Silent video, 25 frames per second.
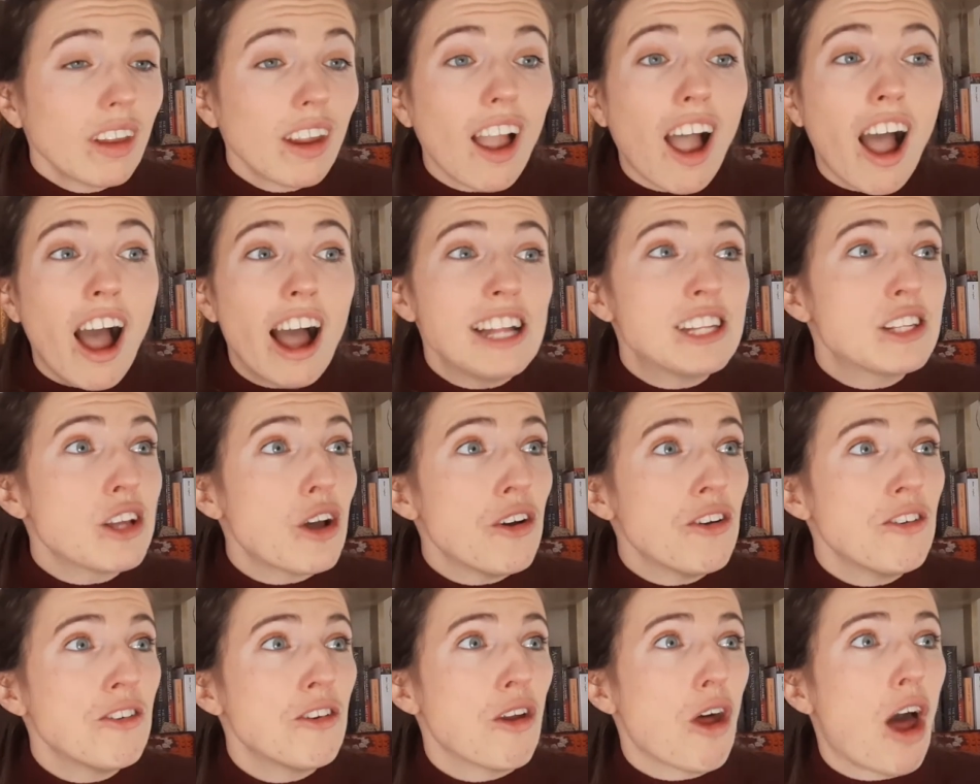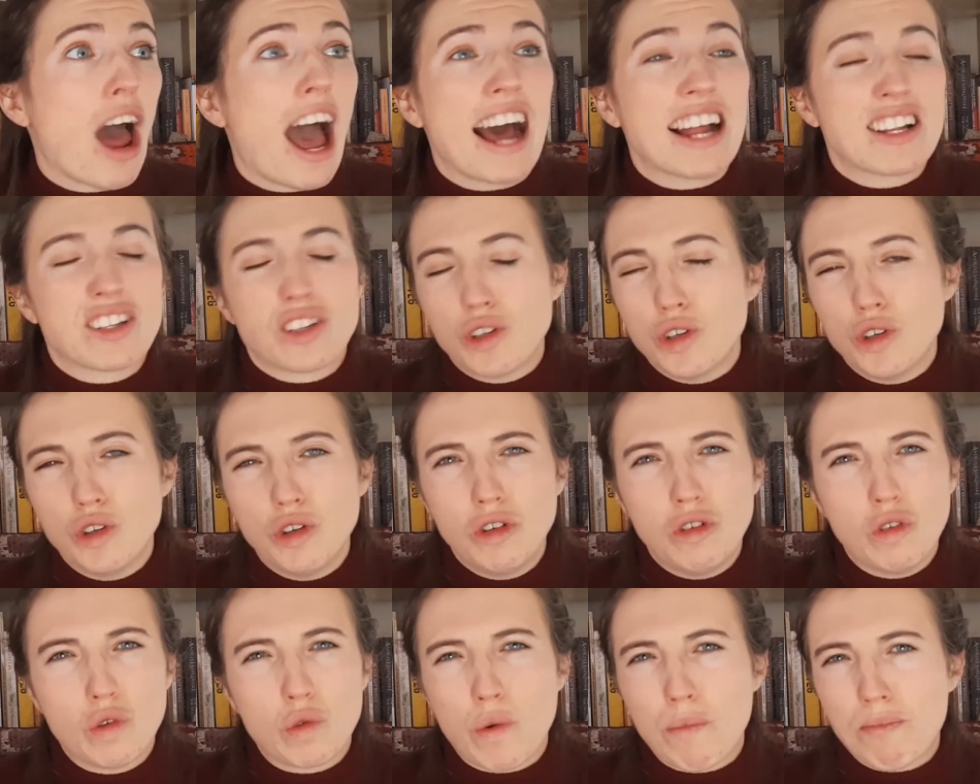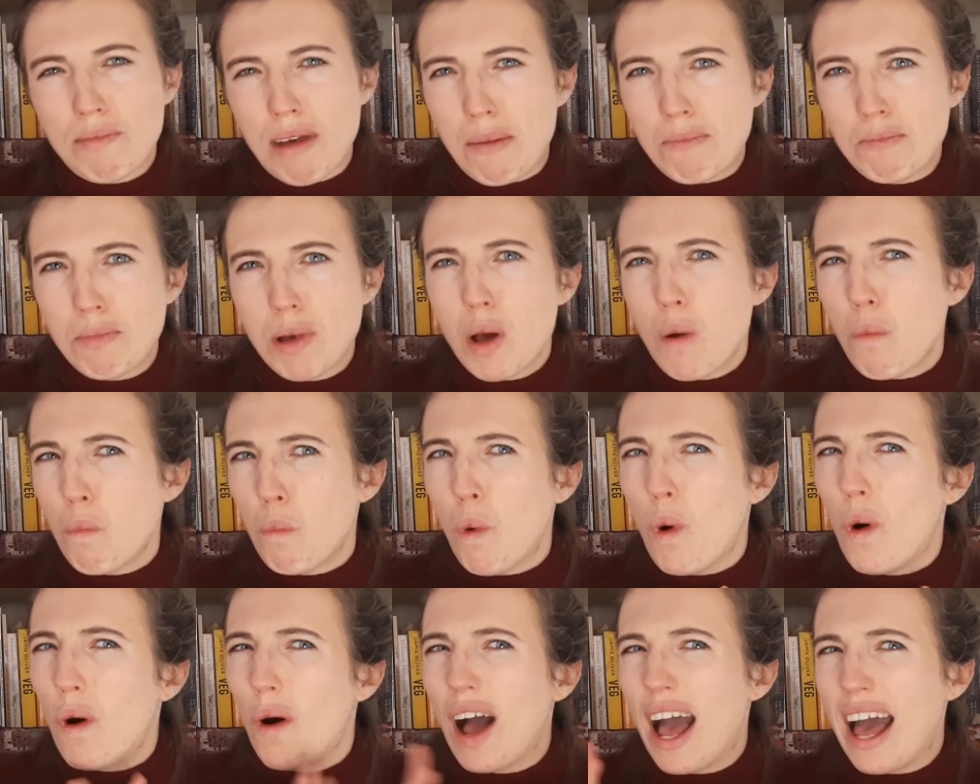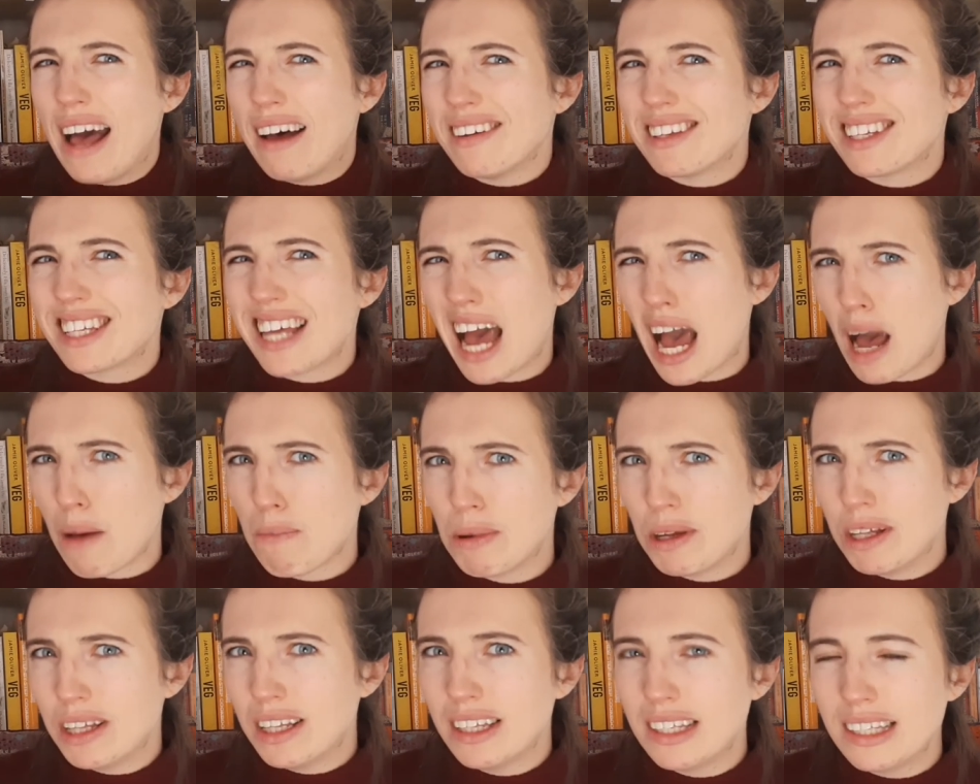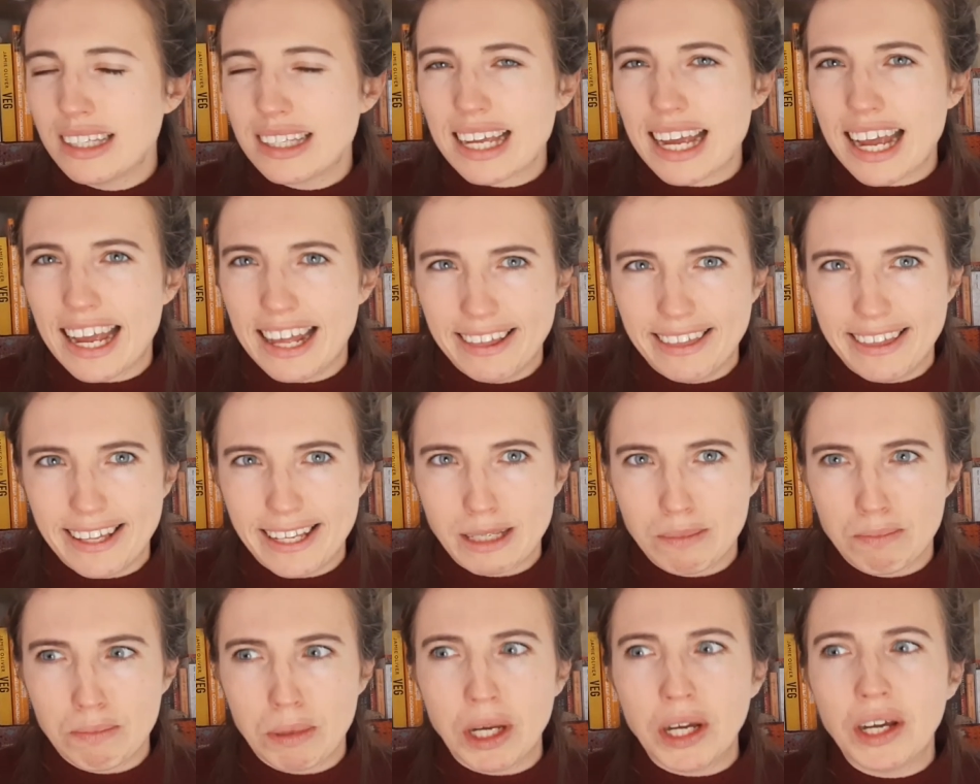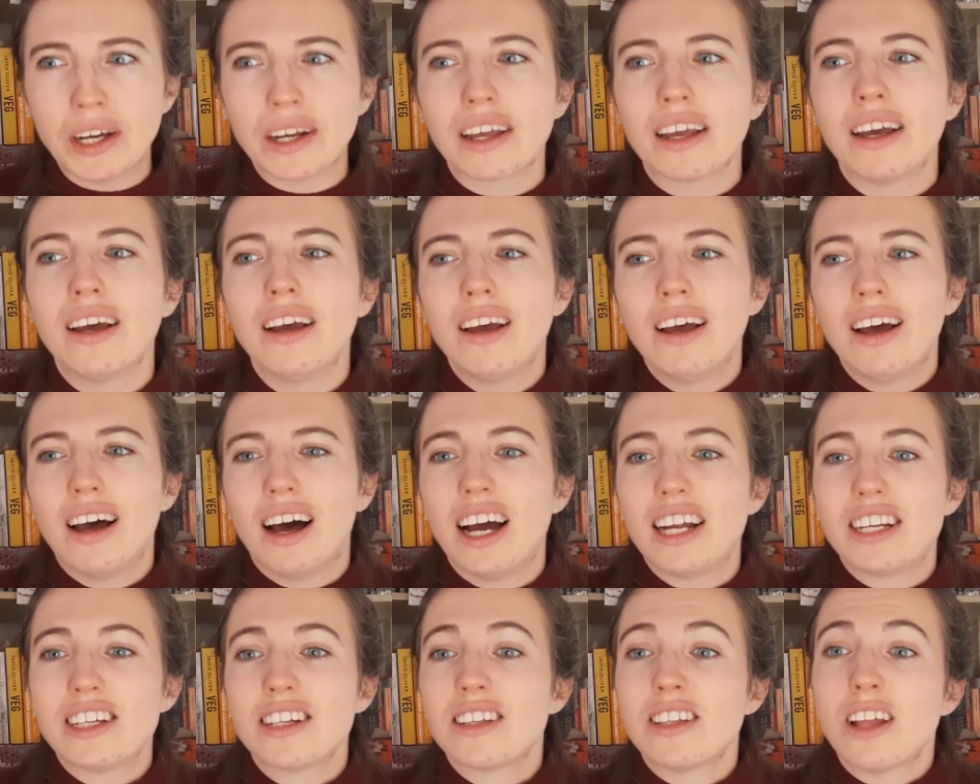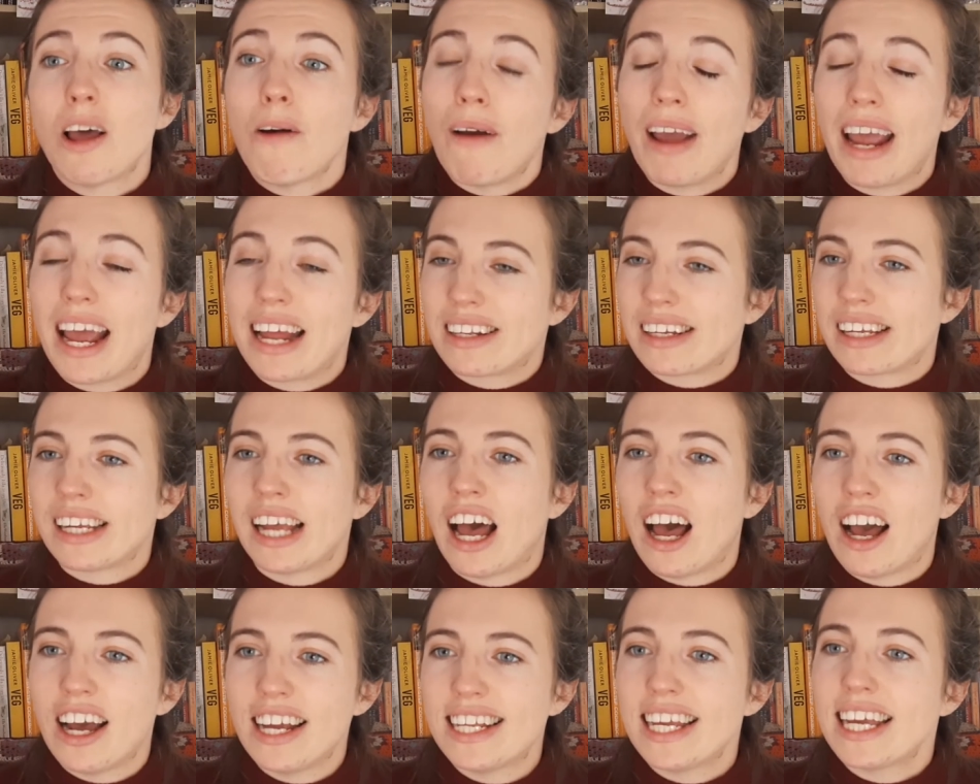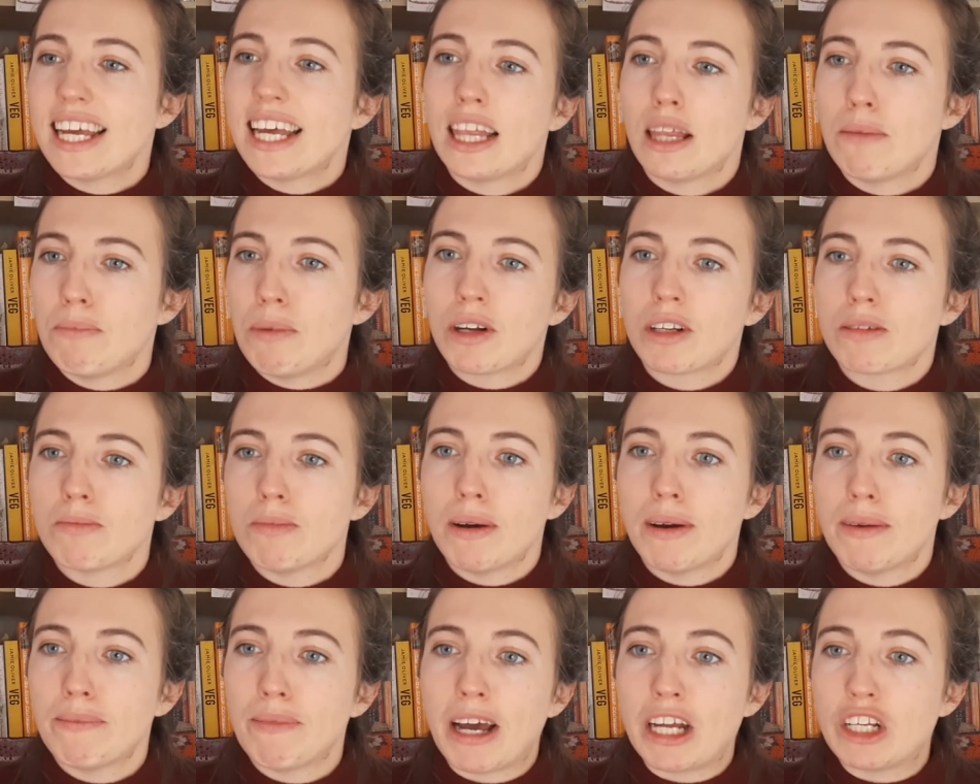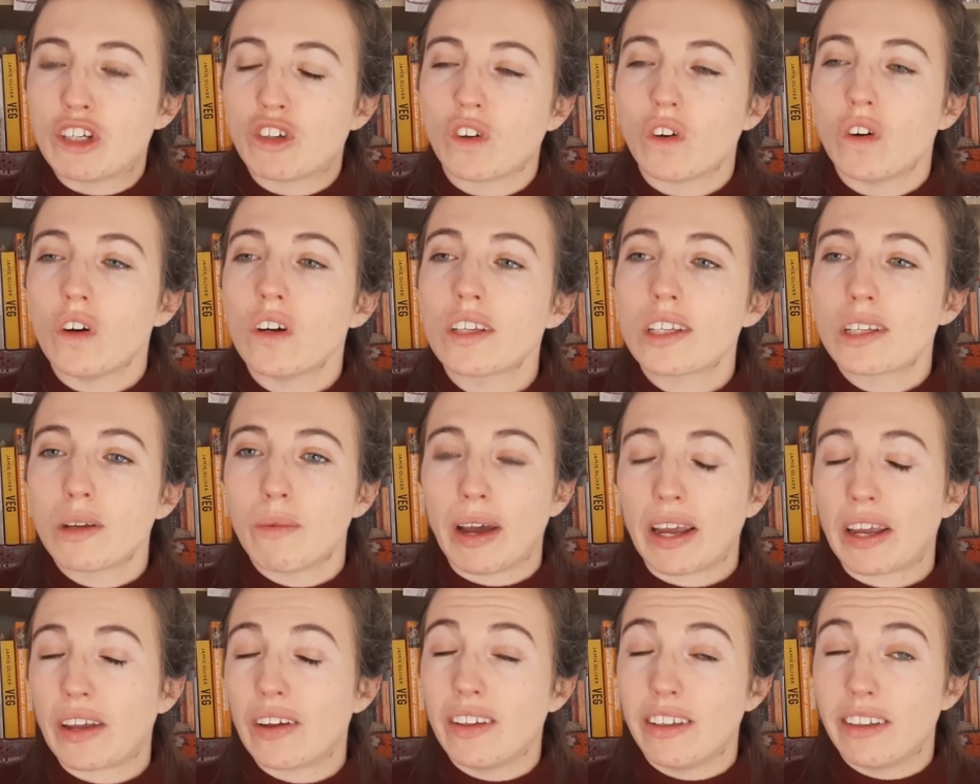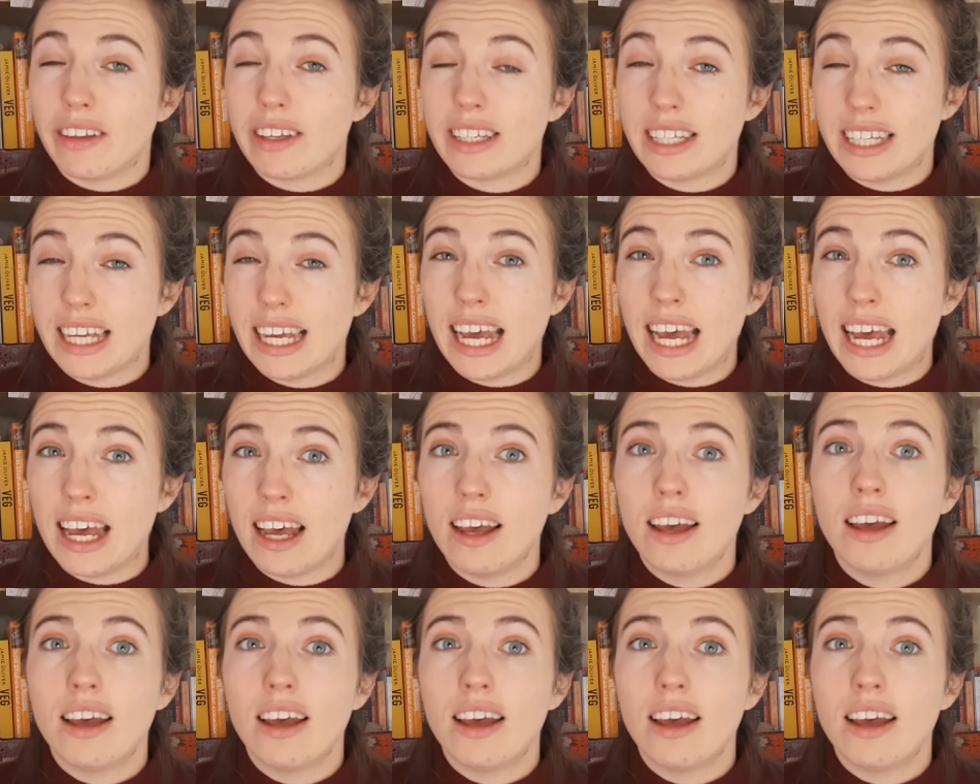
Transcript: I don't at all remember what else happens in this book. I just know I had to hide it in the bottom of my drawer so I couldn't see it.